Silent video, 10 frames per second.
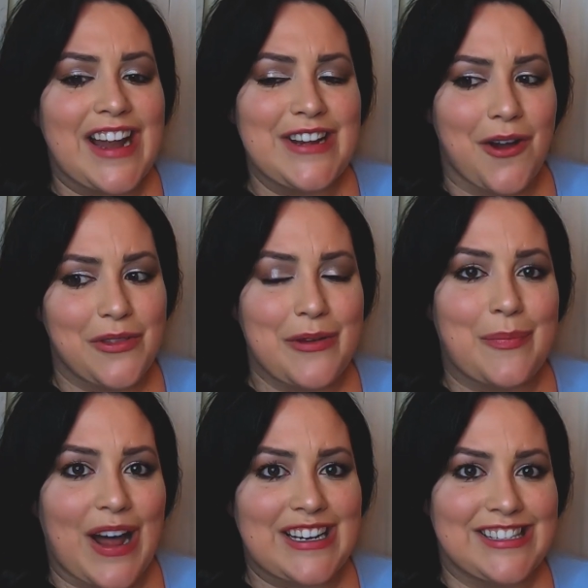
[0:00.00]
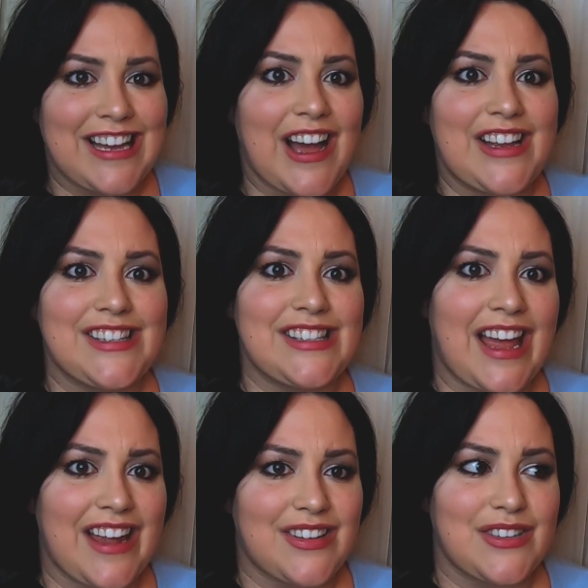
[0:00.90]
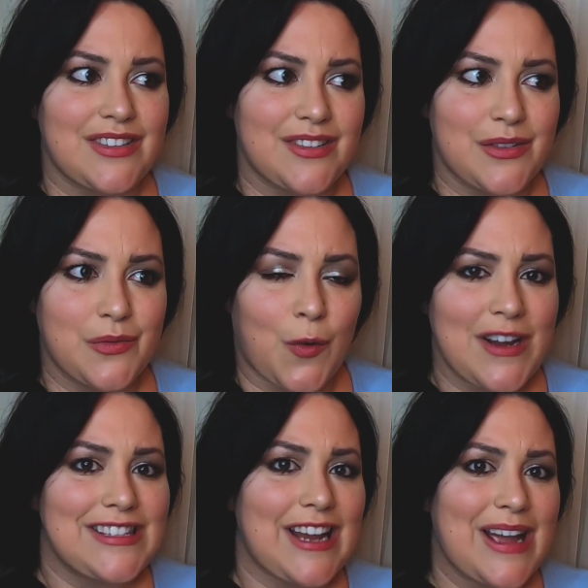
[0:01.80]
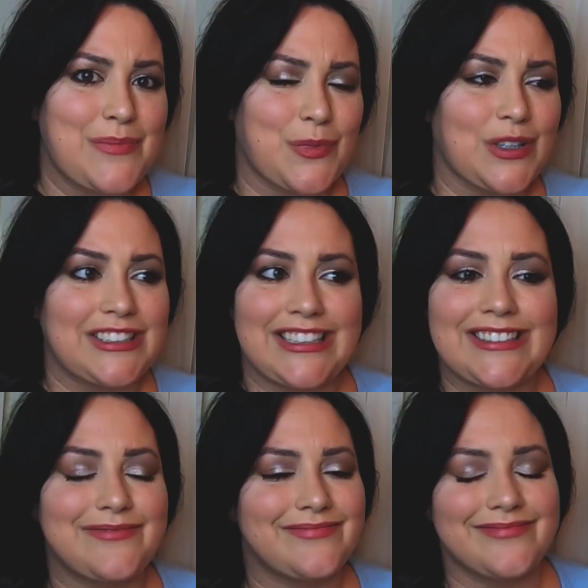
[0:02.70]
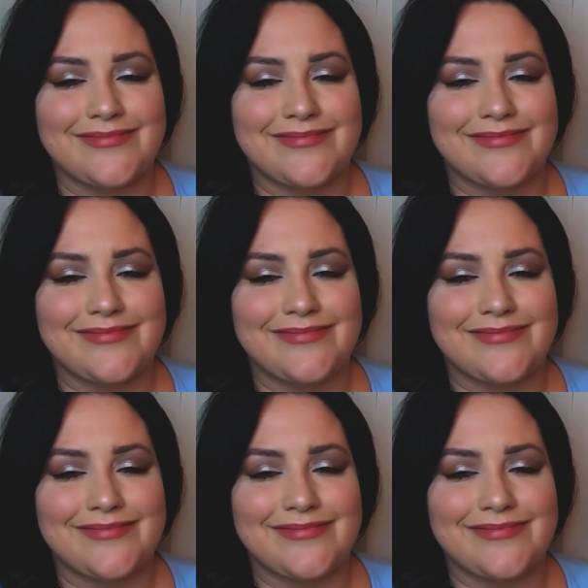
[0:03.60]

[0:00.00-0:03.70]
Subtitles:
I know that body size and voice type really